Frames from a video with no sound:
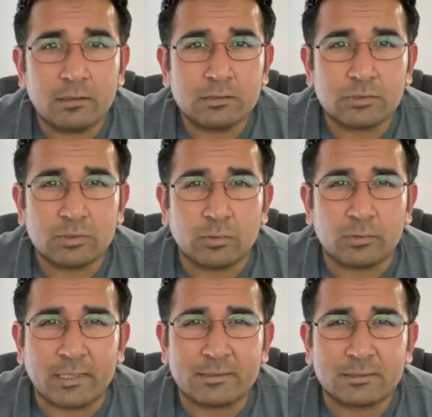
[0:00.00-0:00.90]
So
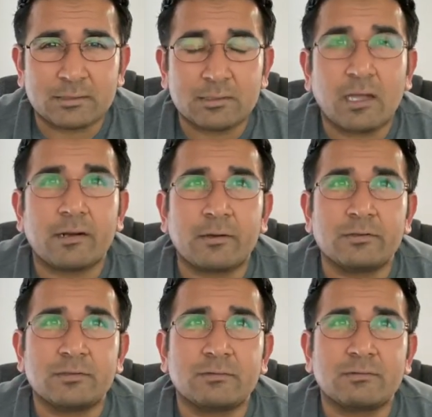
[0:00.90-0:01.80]
that's not a
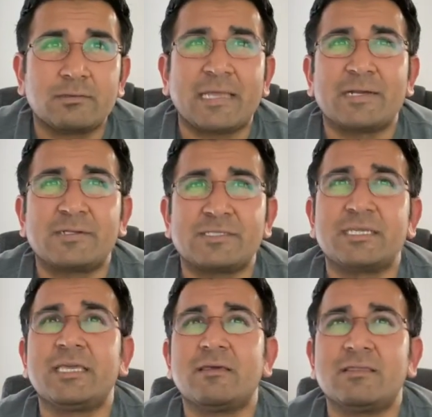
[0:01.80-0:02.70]
good thing to
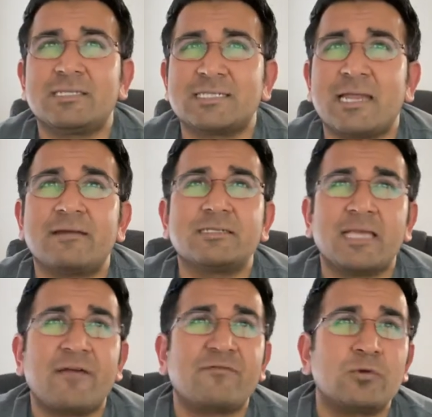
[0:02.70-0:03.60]
see. The standards
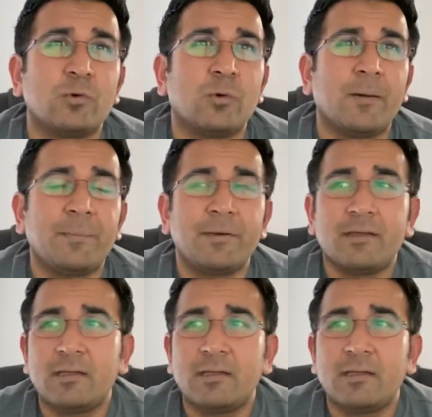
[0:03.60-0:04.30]
have to go up.